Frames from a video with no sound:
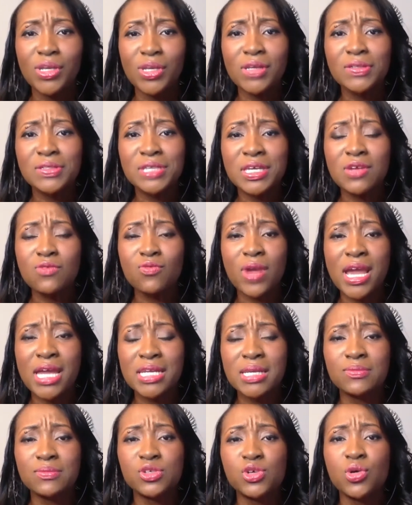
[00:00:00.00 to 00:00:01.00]
when you're seeing
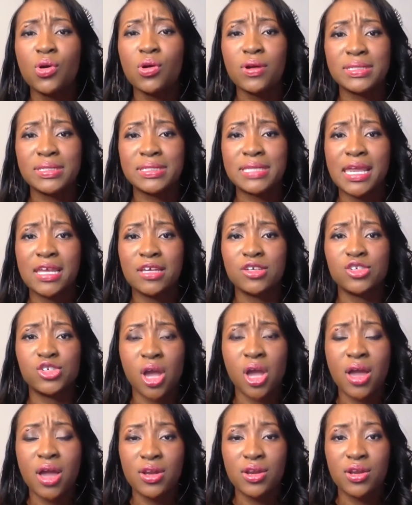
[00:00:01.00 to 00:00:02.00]
random tourists getting
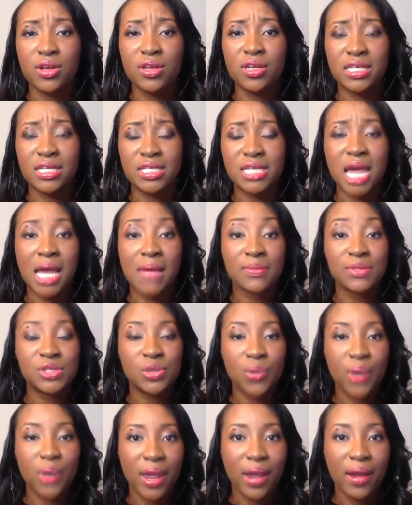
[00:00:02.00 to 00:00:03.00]
shot in, in, Times
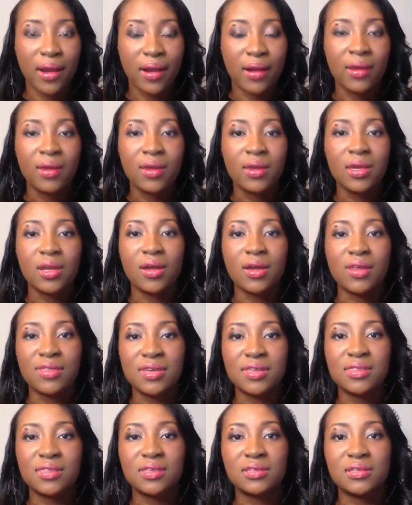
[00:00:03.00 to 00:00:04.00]
Square, you know, I
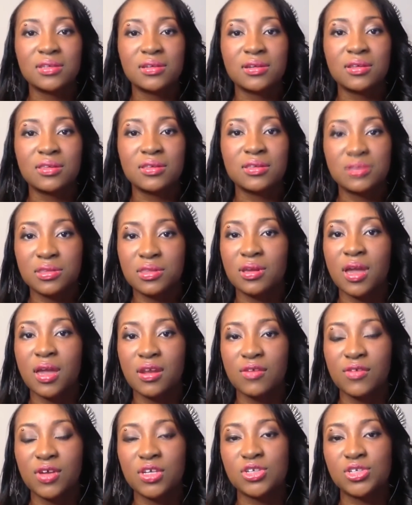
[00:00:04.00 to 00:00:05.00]
think these are these are the
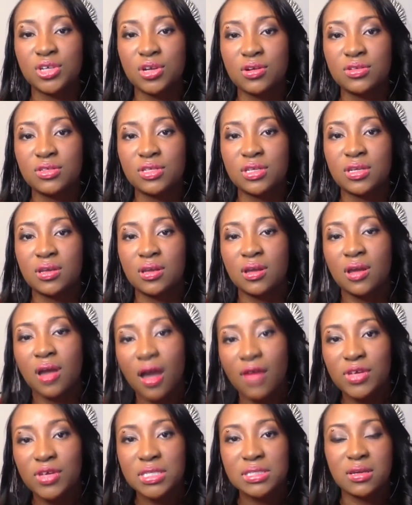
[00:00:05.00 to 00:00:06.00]
kind of concerns that
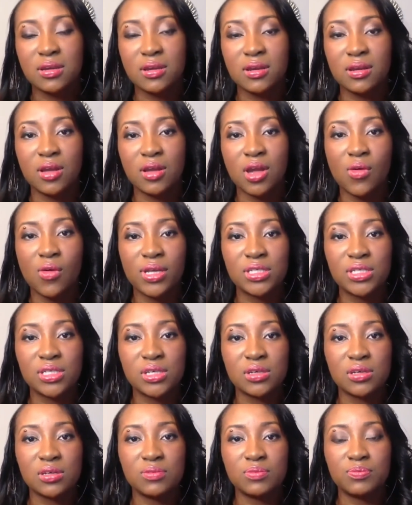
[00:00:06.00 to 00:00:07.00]
obviously are going to go
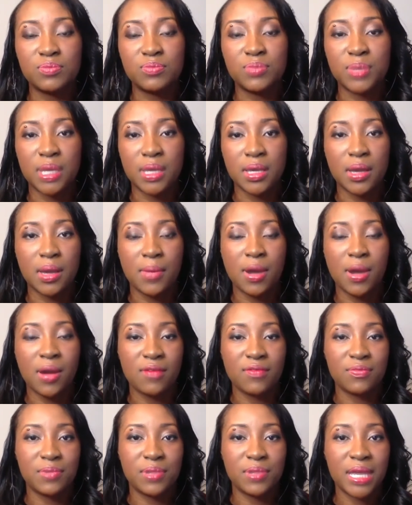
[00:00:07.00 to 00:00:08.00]
into be a
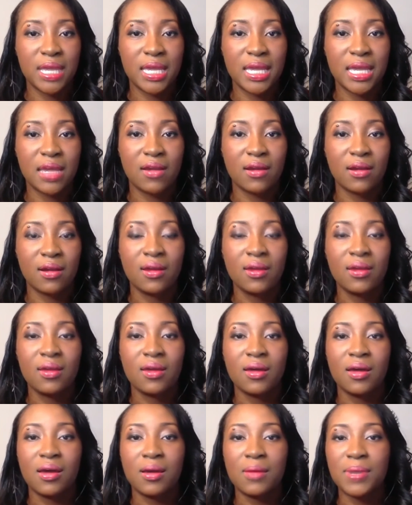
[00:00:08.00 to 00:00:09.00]
part of play here.
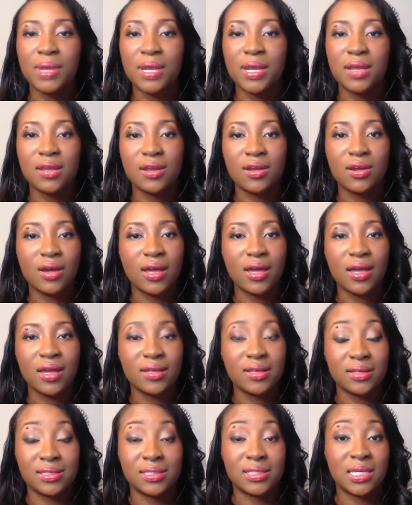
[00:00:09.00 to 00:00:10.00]
Um, but it, you know,
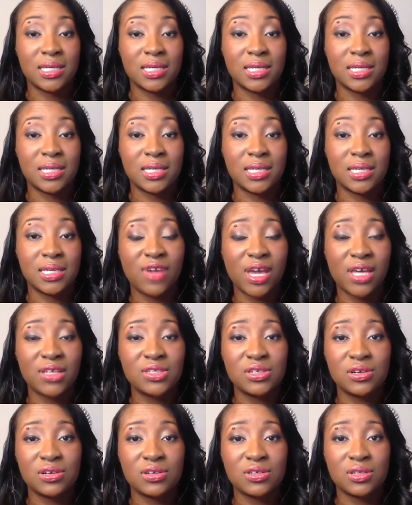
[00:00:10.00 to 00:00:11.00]
it seems like
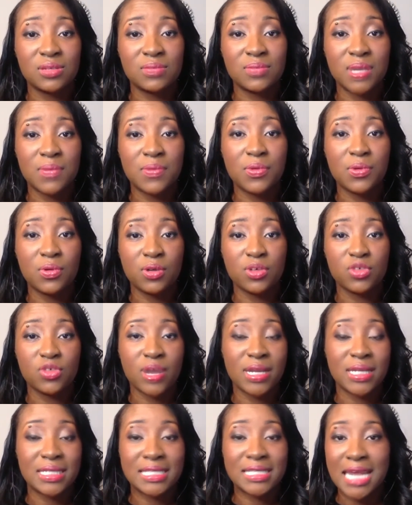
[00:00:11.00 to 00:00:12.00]
investors and people who are
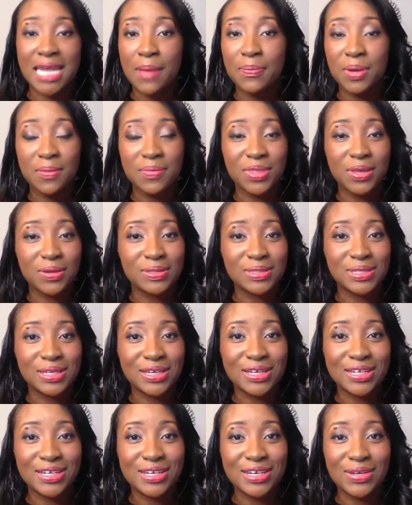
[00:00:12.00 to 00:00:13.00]
trying to snap up those
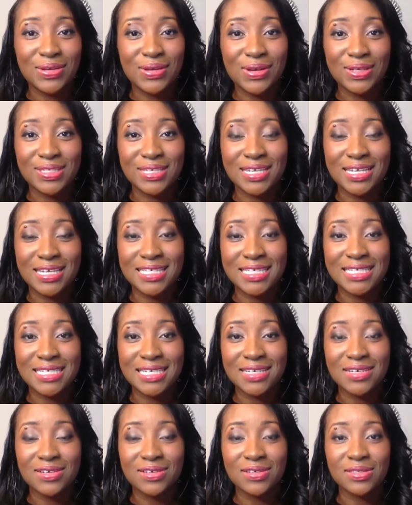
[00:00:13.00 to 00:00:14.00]
good New York City
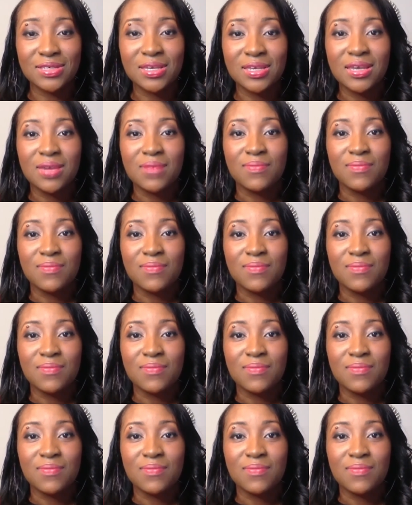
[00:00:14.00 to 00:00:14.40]
deals,